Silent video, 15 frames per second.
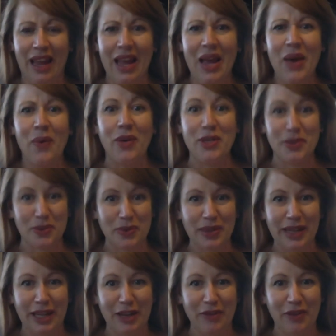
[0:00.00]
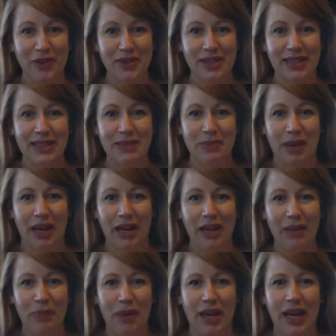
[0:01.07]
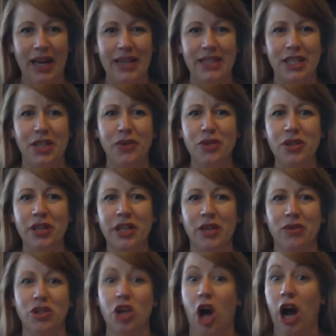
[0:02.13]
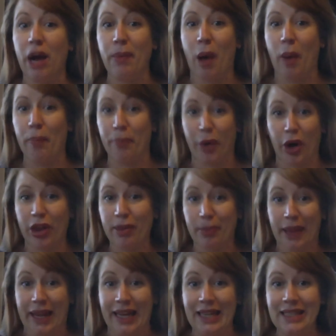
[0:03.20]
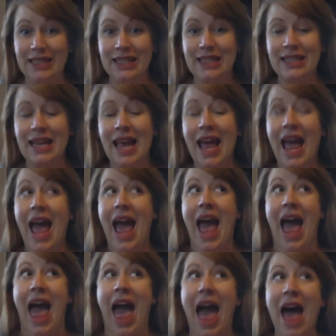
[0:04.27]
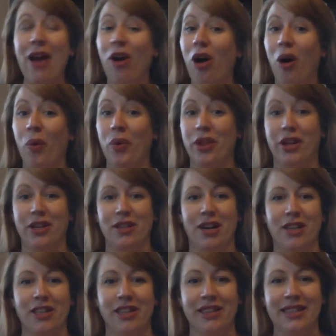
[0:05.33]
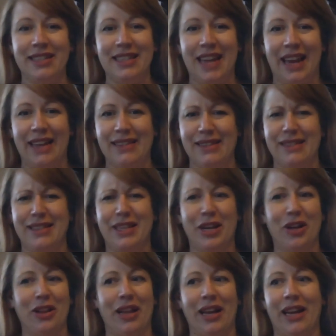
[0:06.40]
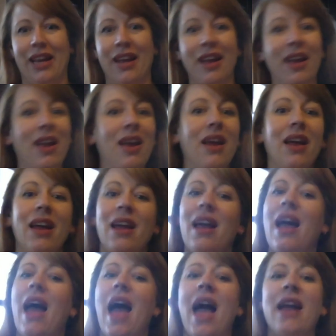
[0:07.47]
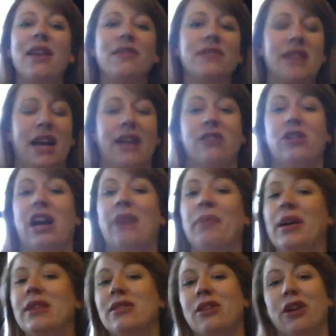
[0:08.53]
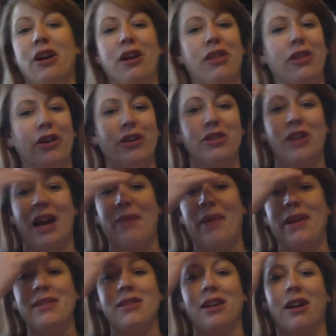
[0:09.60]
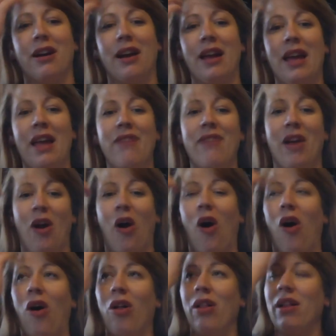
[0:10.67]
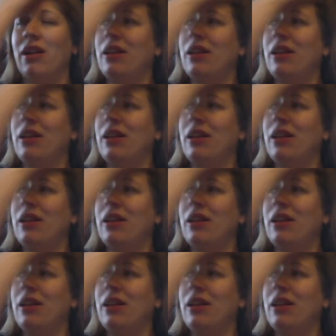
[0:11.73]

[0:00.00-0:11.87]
which was really confusing to me because usually you don't talk about birth plans at all with your doctor in the States until like end of second trimester, third trimester, if at all.